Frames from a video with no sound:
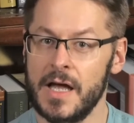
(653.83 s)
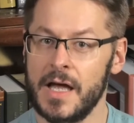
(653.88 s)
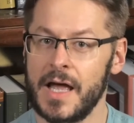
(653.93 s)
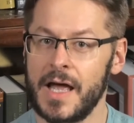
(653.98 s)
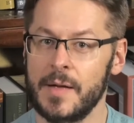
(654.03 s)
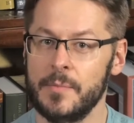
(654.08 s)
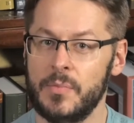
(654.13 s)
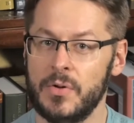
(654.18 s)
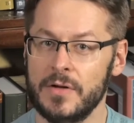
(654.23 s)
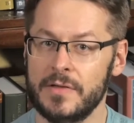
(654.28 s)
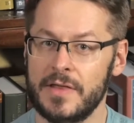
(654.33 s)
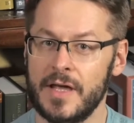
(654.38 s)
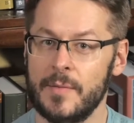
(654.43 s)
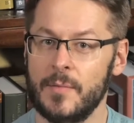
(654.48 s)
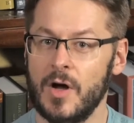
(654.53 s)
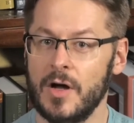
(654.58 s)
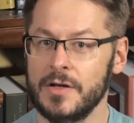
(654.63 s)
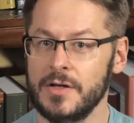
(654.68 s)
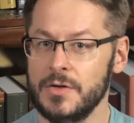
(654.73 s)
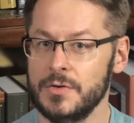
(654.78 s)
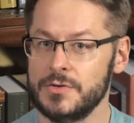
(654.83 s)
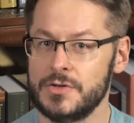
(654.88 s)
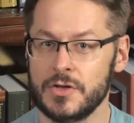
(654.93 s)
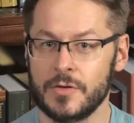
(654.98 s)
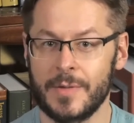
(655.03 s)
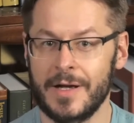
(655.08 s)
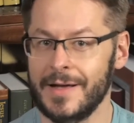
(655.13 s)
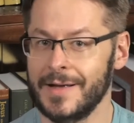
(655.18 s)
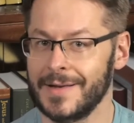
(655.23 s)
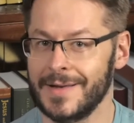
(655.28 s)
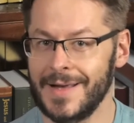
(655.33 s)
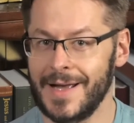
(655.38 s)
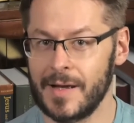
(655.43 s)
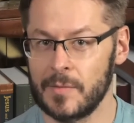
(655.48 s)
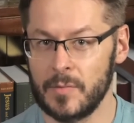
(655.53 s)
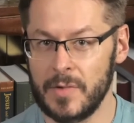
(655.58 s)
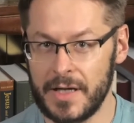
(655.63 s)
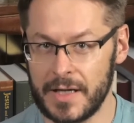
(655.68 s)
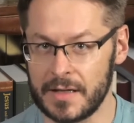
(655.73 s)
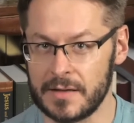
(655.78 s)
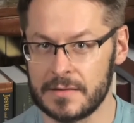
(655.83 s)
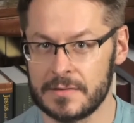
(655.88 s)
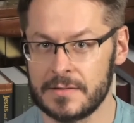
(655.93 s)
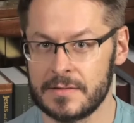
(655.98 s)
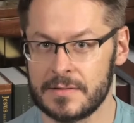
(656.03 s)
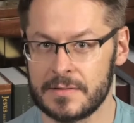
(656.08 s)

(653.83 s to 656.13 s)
and put them on YouTube, not me.